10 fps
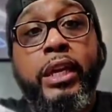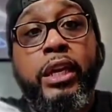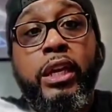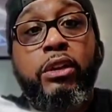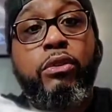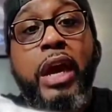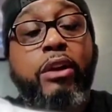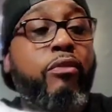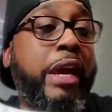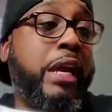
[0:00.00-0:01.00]
And you got the
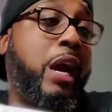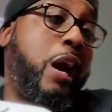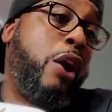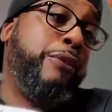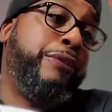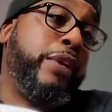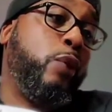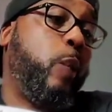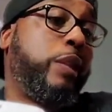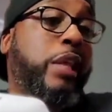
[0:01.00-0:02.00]
right outfit
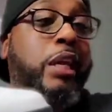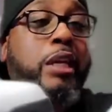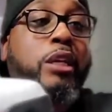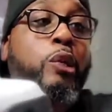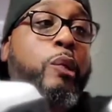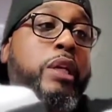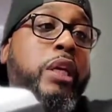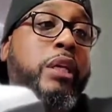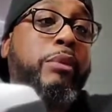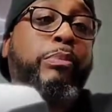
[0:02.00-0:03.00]
on, I think you get
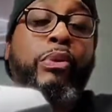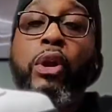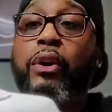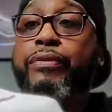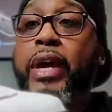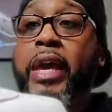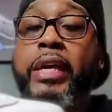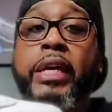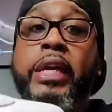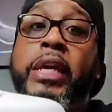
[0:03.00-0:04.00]
it pull off an eight,
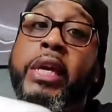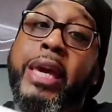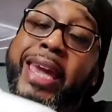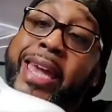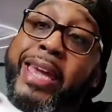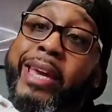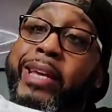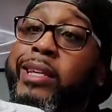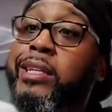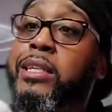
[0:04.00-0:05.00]

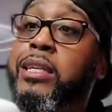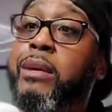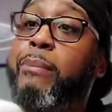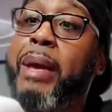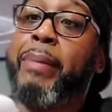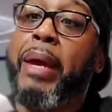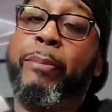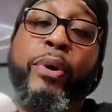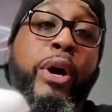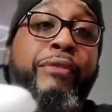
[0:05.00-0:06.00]
and might be I
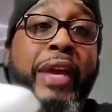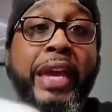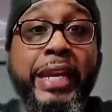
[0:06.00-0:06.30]
pull off an eight